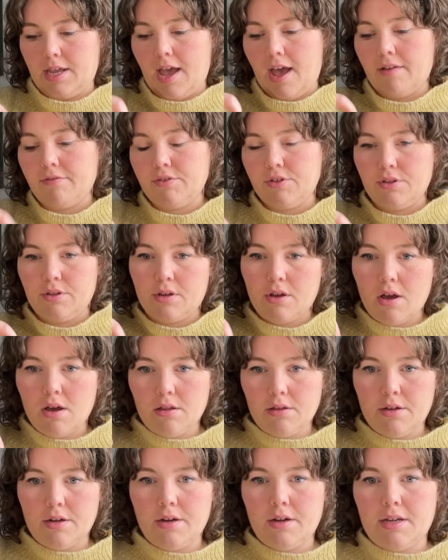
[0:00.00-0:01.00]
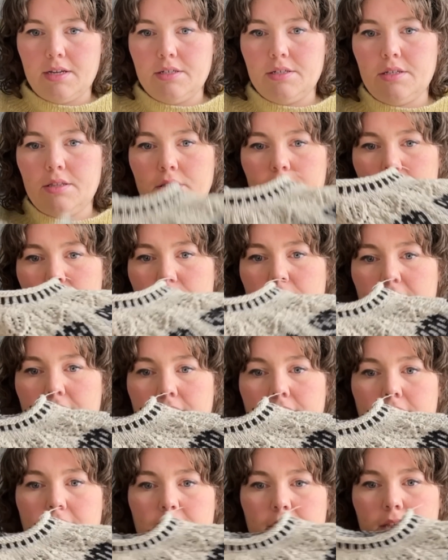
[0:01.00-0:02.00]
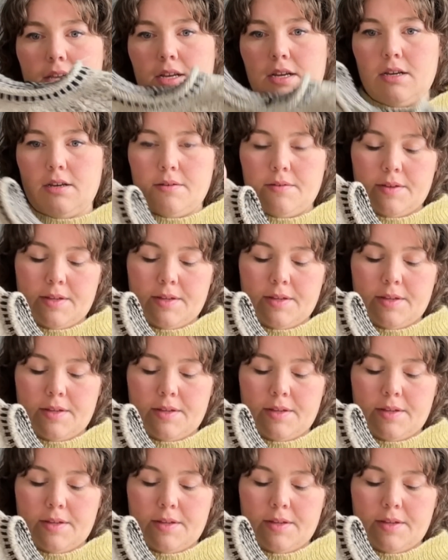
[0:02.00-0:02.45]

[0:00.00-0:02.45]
after the collar and did the sweater, and then